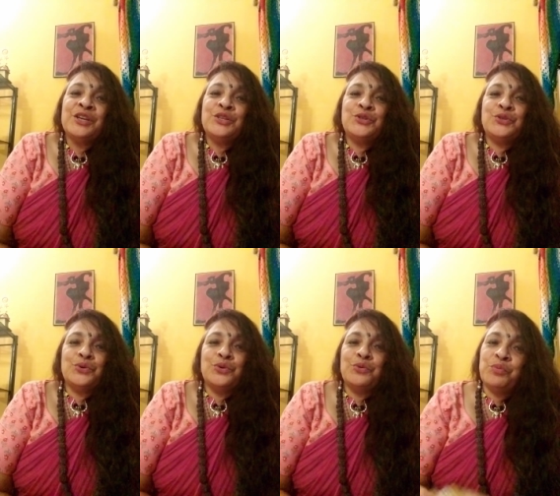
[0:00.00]

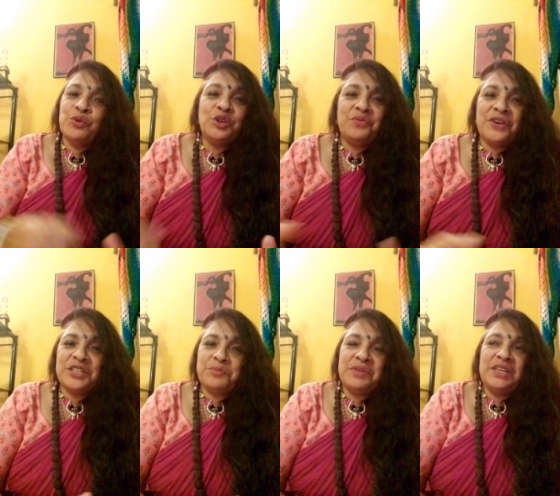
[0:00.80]
So both of
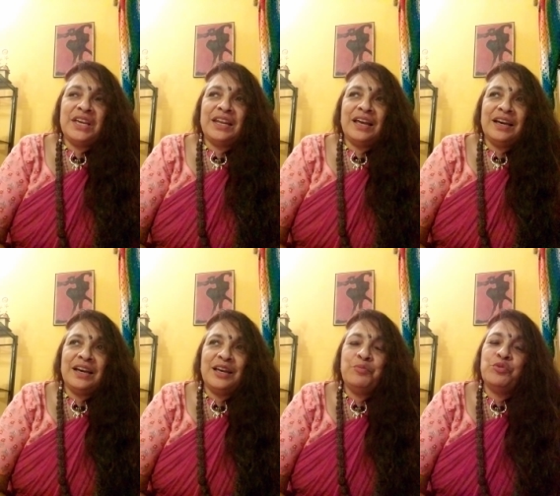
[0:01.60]
us, me and
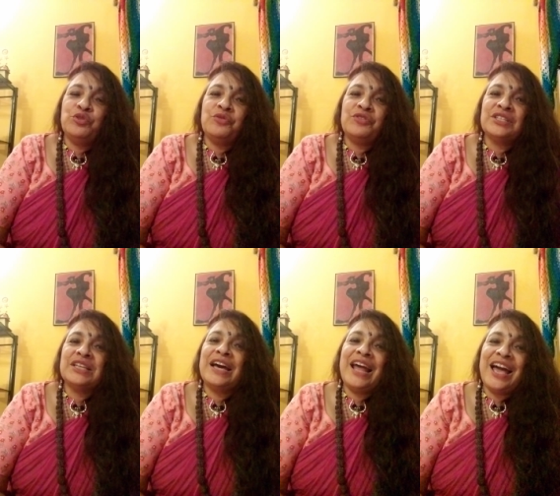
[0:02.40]
her, both of us
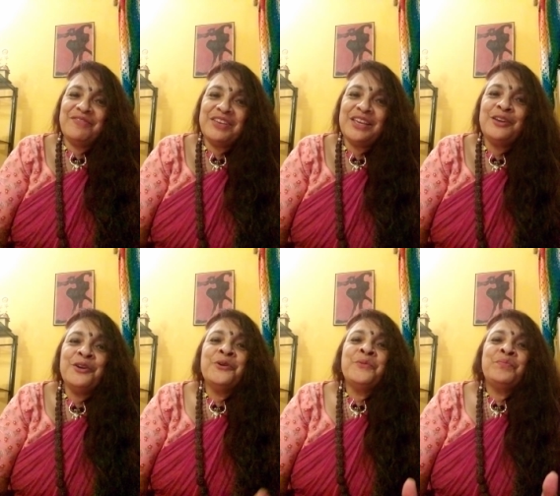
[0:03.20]
are having
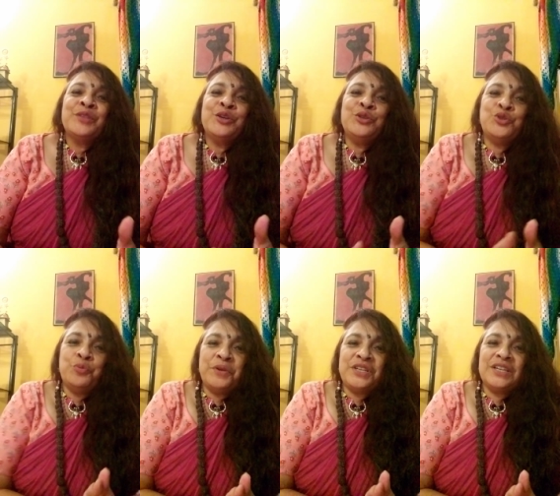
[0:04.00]

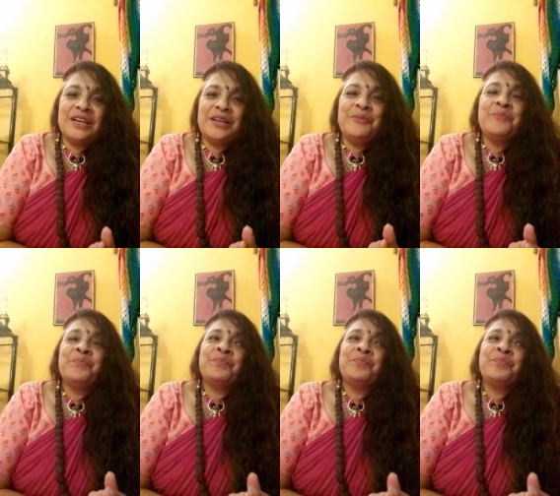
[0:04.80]
Jupiter